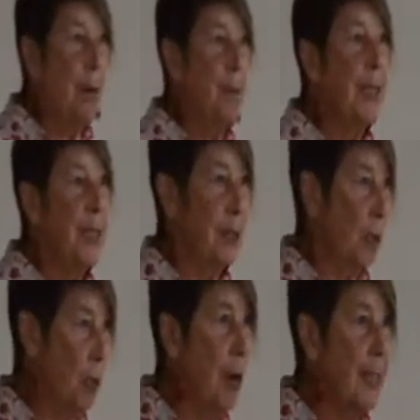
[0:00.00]
properties
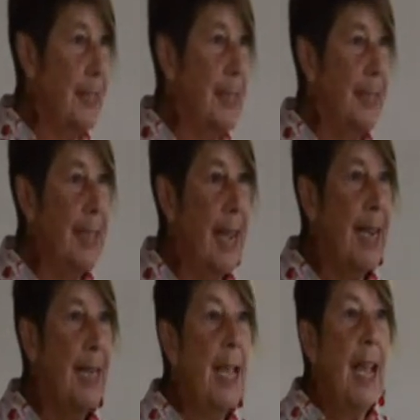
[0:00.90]
across the
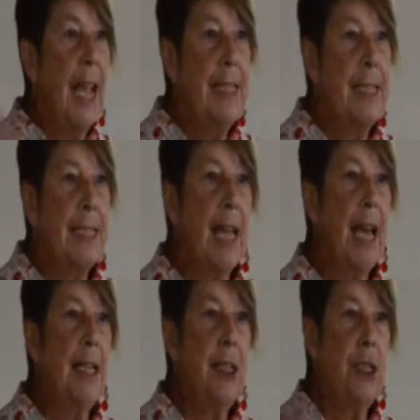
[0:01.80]
state and
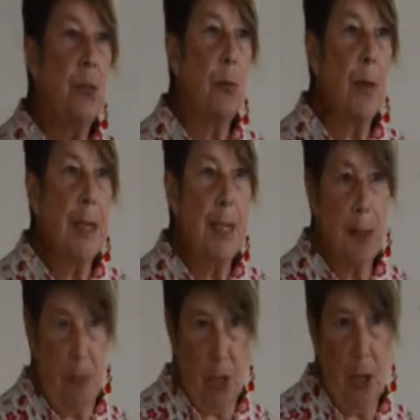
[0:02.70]
decided to
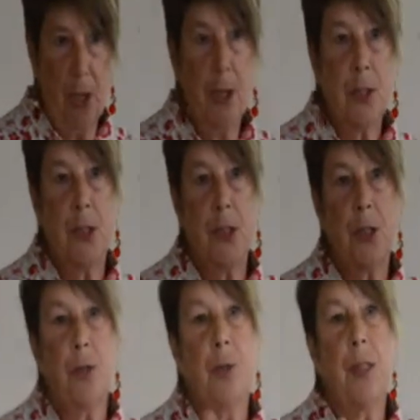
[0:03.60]
return
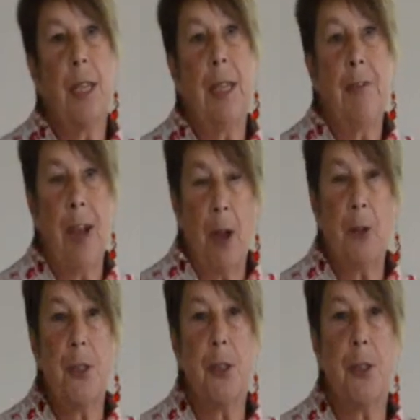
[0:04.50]
to the
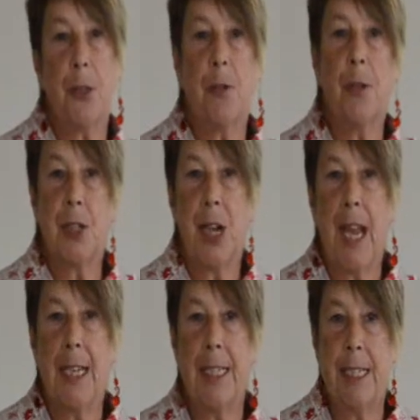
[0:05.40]
founders'
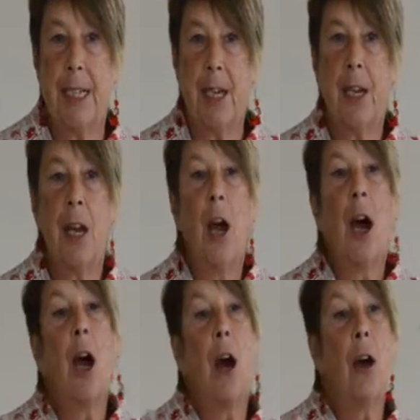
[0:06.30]
original idea
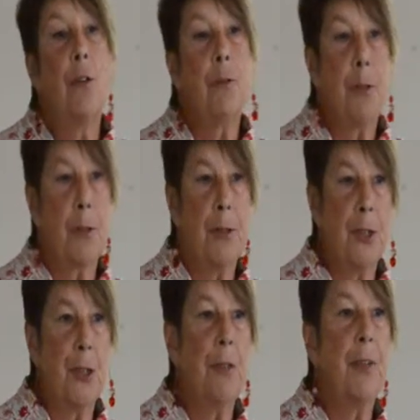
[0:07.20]
of
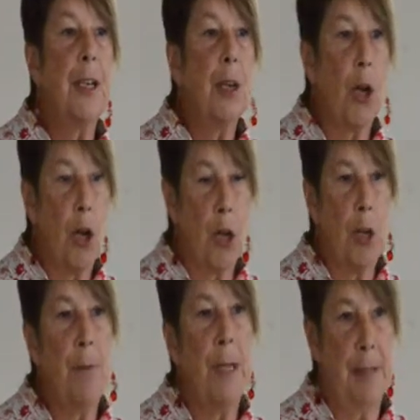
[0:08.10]
preserving
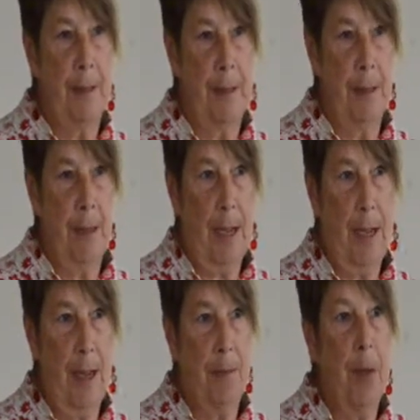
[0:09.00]
urban
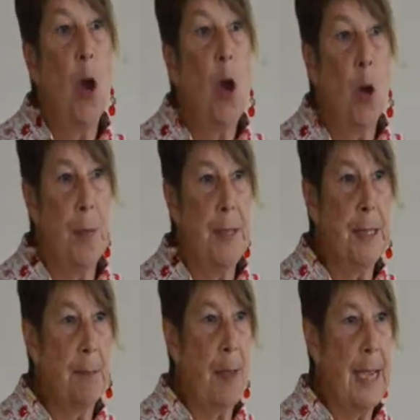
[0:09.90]

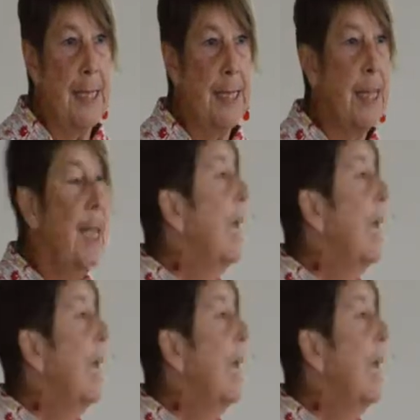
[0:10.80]
open space.